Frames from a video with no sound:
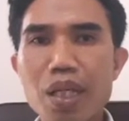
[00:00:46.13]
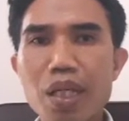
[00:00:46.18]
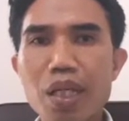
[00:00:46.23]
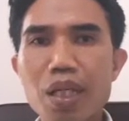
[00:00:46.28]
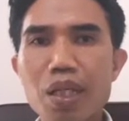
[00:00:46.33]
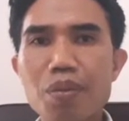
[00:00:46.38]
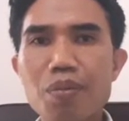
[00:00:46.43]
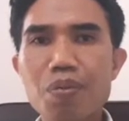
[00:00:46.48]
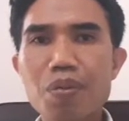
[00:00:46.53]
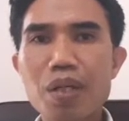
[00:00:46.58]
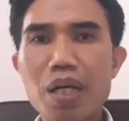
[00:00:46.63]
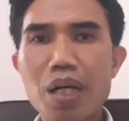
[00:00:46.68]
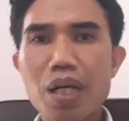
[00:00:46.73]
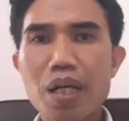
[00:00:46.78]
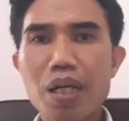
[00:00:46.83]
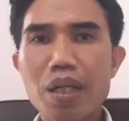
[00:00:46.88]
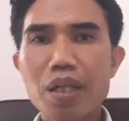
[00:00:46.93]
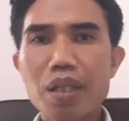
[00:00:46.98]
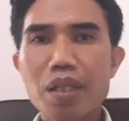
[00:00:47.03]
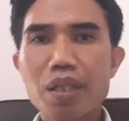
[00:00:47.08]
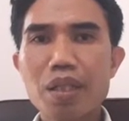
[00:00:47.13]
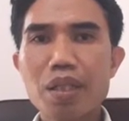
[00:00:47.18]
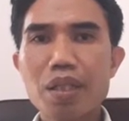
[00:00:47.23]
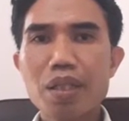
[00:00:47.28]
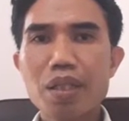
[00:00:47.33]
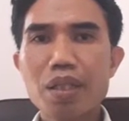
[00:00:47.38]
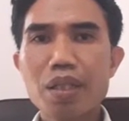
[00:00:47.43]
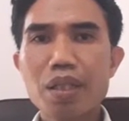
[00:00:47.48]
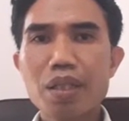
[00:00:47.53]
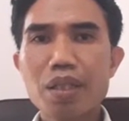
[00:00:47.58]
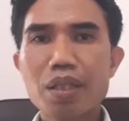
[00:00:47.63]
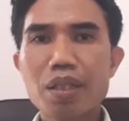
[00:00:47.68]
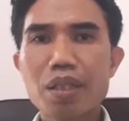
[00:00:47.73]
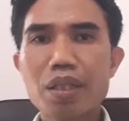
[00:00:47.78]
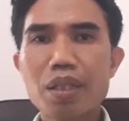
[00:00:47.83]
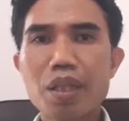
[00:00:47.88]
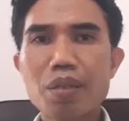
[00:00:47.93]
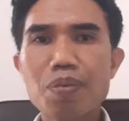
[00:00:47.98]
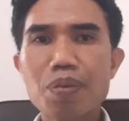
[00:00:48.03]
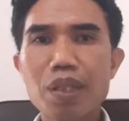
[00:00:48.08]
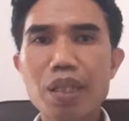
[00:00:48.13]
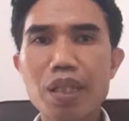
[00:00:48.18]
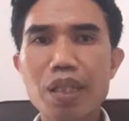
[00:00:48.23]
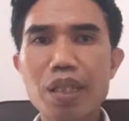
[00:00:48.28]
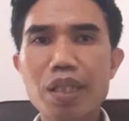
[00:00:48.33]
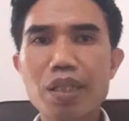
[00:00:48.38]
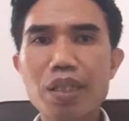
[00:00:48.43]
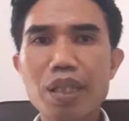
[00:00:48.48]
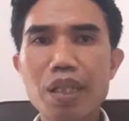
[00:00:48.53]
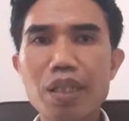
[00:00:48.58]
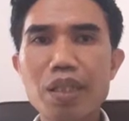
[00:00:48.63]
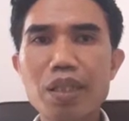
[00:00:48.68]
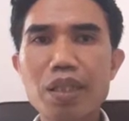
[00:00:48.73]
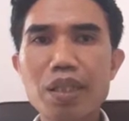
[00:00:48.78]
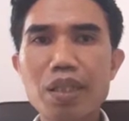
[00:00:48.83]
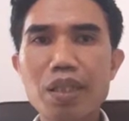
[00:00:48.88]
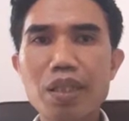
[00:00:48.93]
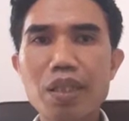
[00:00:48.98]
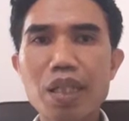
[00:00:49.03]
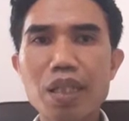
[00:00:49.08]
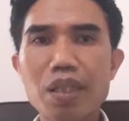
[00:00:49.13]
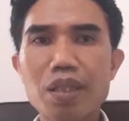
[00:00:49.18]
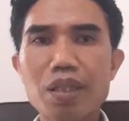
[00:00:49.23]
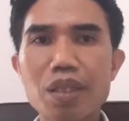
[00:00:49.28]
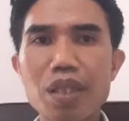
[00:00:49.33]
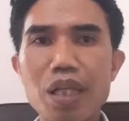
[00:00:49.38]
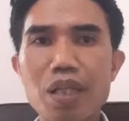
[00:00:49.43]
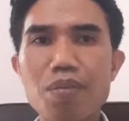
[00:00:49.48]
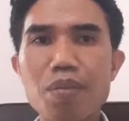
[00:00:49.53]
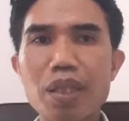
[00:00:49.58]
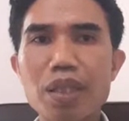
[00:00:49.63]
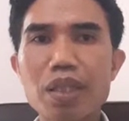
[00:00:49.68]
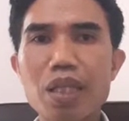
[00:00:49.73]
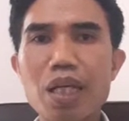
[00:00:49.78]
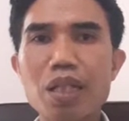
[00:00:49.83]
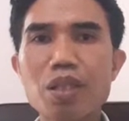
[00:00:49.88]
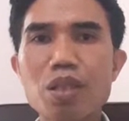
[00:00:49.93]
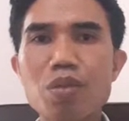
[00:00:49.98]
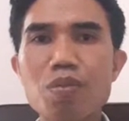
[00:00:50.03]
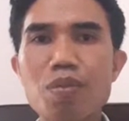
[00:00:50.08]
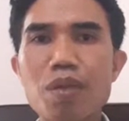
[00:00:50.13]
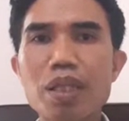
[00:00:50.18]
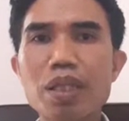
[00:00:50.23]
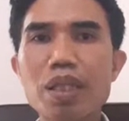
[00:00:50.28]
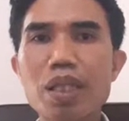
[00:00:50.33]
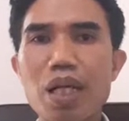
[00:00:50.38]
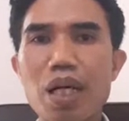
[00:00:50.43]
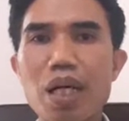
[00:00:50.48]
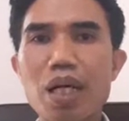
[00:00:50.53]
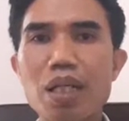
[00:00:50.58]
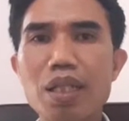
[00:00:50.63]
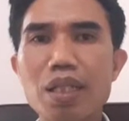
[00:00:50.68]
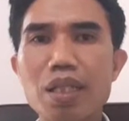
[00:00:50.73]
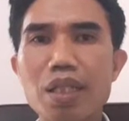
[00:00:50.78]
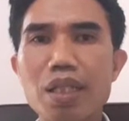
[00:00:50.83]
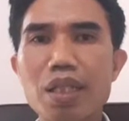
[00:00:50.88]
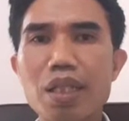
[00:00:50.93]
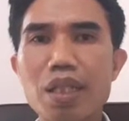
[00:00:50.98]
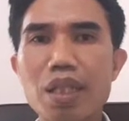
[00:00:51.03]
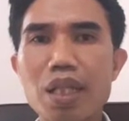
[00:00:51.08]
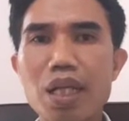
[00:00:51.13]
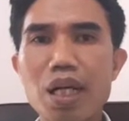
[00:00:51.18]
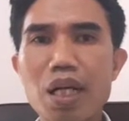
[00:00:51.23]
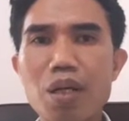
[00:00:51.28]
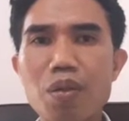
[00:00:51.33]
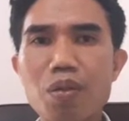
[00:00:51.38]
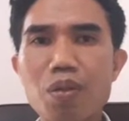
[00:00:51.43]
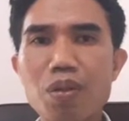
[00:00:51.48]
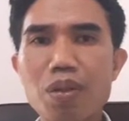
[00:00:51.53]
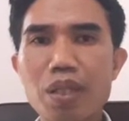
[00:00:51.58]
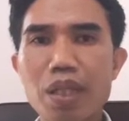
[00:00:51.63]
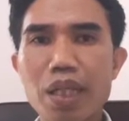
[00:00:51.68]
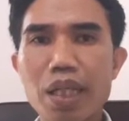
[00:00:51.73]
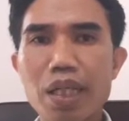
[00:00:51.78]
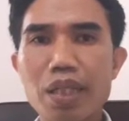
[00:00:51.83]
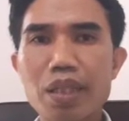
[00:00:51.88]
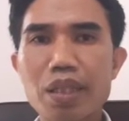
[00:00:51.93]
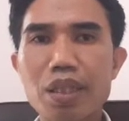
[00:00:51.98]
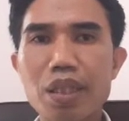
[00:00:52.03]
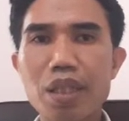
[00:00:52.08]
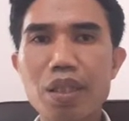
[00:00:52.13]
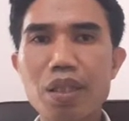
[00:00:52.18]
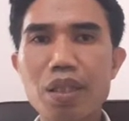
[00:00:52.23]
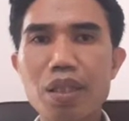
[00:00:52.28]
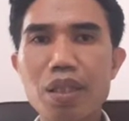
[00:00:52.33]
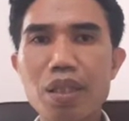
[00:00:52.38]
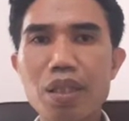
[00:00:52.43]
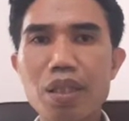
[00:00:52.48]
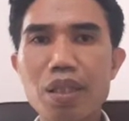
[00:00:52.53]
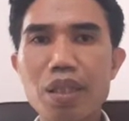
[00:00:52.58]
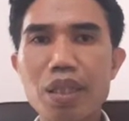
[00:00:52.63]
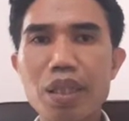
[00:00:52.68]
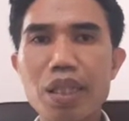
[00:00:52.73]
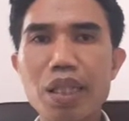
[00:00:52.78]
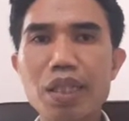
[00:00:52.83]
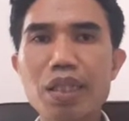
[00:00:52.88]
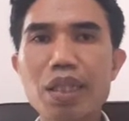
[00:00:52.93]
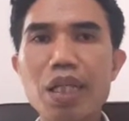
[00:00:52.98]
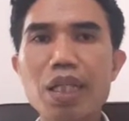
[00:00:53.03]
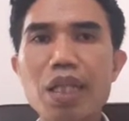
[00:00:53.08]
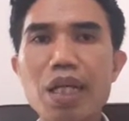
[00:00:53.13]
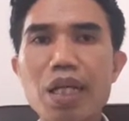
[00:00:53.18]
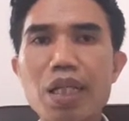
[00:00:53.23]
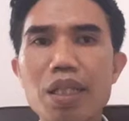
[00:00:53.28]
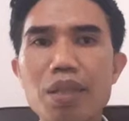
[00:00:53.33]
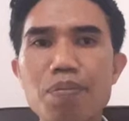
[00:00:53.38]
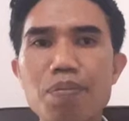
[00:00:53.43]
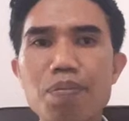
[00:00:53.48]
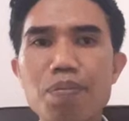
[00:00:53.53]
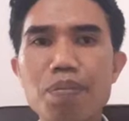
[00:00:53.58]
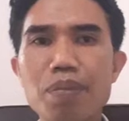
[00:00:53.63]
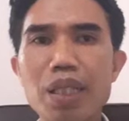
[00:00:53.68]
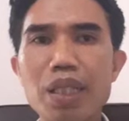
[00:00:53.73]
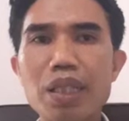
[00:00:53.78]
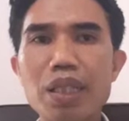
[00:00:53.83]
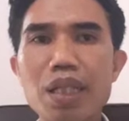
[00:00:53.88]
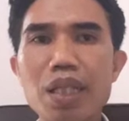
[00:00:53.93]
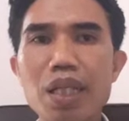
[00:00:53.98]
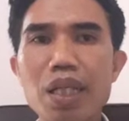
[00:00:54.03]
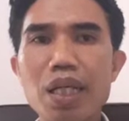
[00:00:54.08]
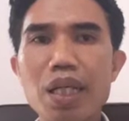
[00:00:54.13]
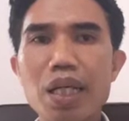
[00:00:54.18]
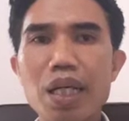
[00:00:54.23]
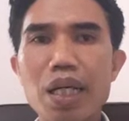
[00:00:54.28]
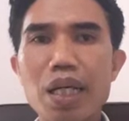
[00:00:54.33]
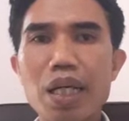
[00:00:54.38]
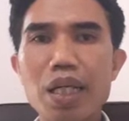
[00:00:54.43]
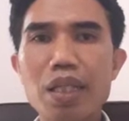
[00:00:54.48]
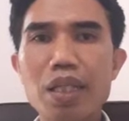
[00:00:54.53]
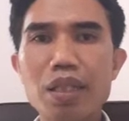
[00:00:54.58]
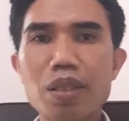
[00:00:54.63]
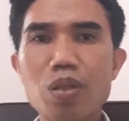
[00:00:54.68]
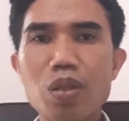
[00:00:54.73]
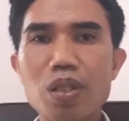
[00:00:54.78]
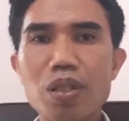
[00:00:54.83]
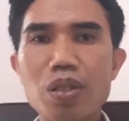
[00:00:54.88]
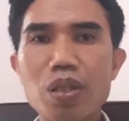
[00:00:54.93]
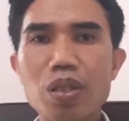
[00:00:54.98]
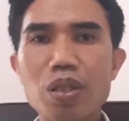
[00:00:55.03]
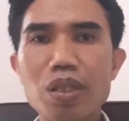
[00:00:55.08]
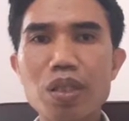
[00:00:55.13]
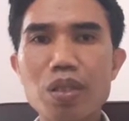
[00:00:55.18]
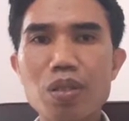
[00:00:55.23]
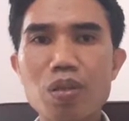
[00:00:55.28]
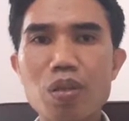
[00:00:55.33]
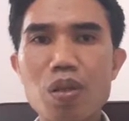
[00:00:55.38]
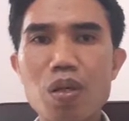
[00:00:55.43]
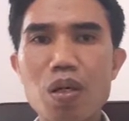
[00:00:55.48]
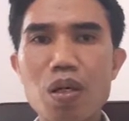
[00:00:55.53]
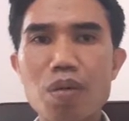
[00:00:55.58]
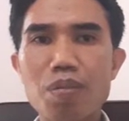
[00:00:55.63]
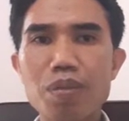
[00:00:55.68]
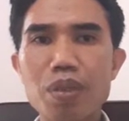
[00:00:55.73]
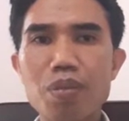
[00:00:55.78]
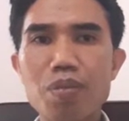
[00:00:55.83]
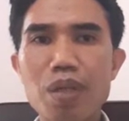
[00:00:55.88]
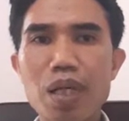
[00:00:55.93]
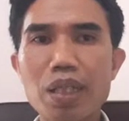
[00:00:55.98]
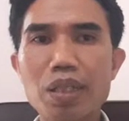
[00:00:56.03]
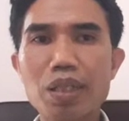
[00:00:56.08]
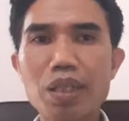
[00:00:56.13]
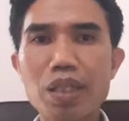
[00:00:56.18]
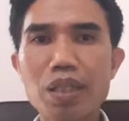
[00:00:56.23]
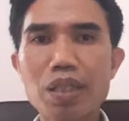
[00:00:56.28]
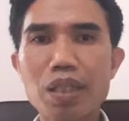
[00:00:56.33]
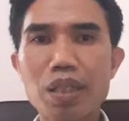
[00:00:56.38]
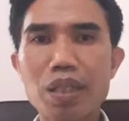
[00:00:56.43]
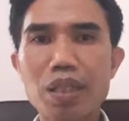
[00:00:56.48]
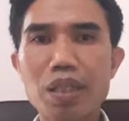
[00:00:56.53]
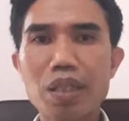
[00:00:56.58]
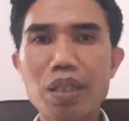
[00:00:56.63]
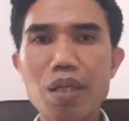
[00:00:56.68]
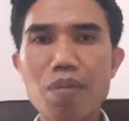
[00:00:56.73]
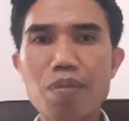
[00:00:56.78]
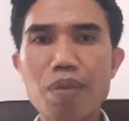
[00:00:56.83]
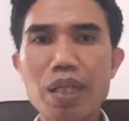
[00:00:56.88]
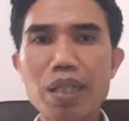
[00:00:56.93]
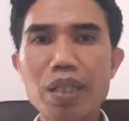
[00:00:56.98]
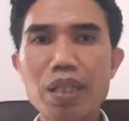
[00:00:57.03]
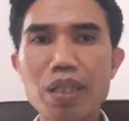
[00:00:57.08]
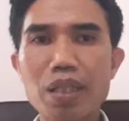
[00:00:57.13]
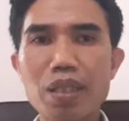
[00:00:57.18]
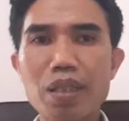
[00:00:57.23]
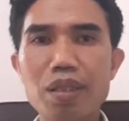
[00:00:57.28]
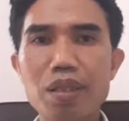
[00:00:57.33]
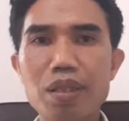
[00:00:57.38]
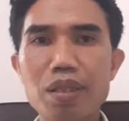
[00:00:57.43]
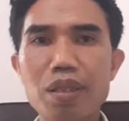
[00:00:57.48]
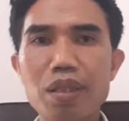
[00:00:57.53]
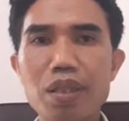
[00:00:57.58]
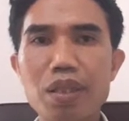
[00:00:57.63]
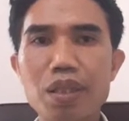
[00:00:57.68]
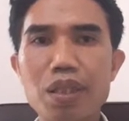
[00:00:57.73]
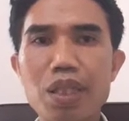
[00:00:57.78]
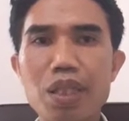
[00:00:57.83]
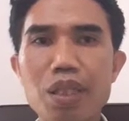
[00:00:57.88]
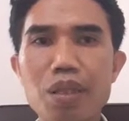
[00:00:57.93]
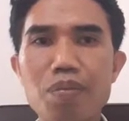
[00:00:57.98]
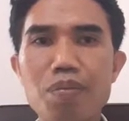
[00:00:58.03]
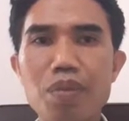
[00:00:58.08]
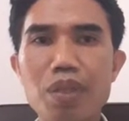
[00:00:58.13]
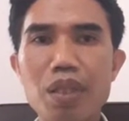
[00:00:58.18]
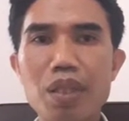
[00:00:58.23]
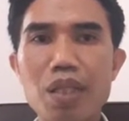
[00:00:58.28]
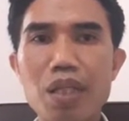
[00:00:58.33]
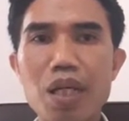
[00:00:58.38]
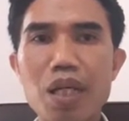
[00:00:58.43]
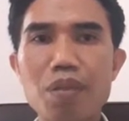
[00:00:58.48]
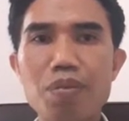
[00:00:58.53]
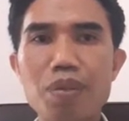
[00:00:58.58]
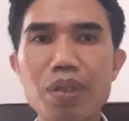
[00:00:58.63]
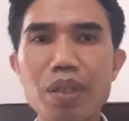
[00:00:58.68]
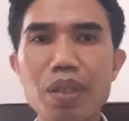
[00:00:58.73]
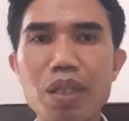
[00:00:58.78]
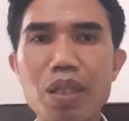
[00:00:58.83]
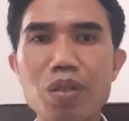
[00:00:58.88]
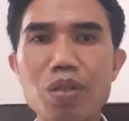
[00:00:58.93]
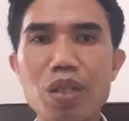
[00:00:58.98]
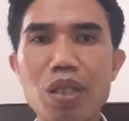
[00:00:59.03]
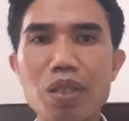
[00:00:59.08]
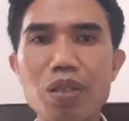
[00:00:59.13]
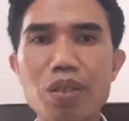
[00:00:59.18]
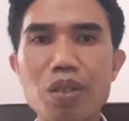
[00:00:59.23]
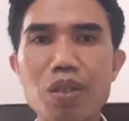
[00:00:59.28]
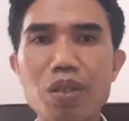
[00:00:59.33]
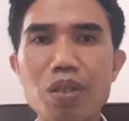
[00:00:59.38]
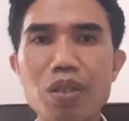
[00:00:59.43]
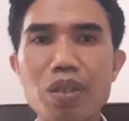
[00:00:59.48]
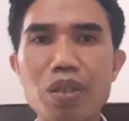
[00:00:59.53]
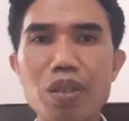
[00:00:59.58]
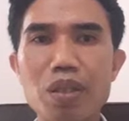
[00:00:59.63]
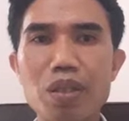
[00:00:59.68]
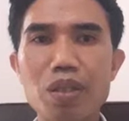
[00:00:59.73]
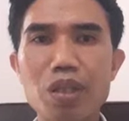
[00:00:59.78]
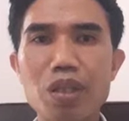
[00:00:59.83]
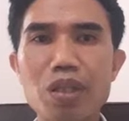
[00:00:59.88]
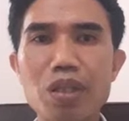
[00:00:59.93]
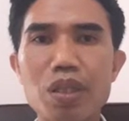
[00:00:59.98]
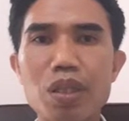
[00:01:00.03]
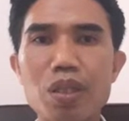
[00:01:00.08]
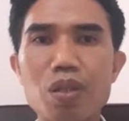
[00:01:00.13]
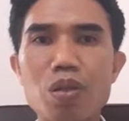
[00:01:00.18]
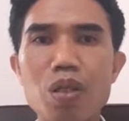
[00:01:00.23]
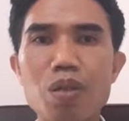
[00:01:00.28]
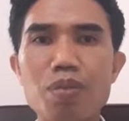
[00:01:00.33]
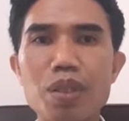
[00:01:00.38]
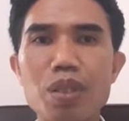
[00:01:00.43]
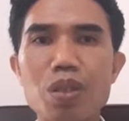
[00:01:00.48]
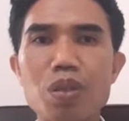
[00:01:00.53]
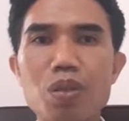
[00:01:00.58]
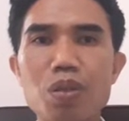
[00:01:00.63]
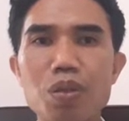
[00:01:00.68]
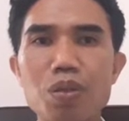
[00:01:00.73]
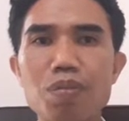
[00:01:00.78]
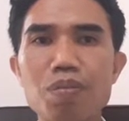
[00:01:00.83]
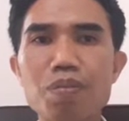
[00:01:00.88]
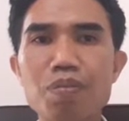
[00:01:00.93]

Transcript: In fact, several regions such as Kalimantan, Sumatra, Riau, and Sri Irian Jaya have made and natural resources of the mining sector the command in chief in driving the regional resources economic growth,